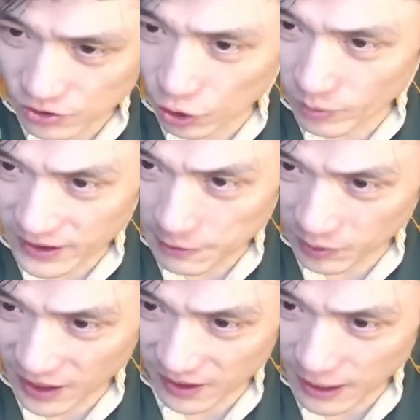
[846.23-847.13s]
Normally they
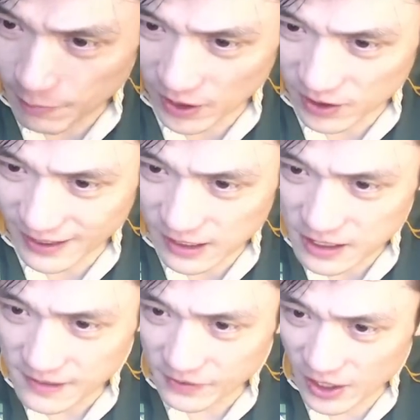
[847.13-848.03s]
play there, but
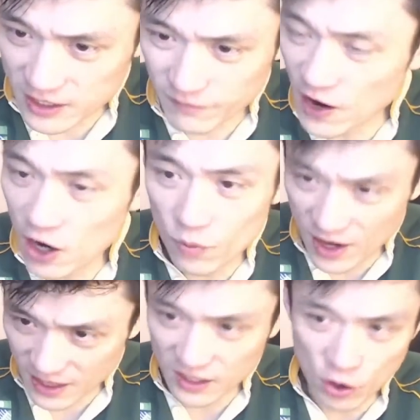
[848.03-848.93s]
it's very rare
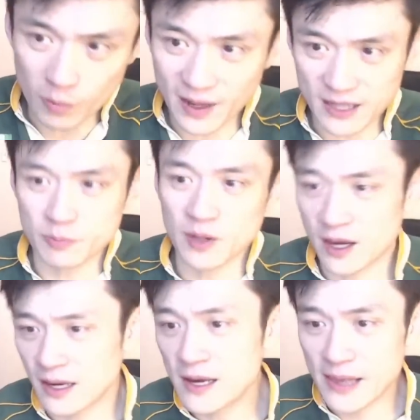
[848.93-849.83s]
that the All Blacks
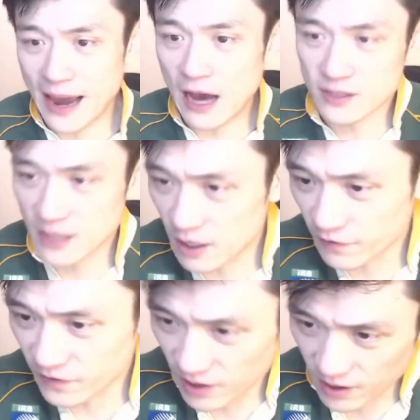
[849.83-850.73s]
playing outside
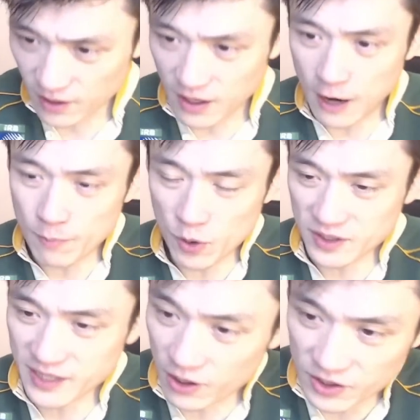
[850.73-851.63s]
of the
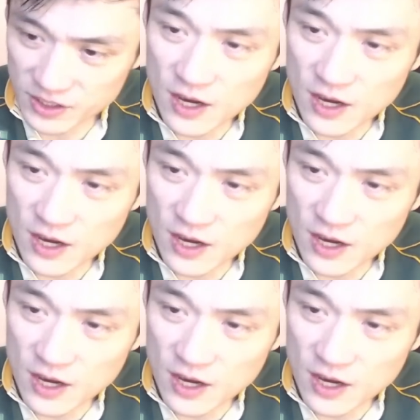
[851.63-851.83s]
Buenos Aires.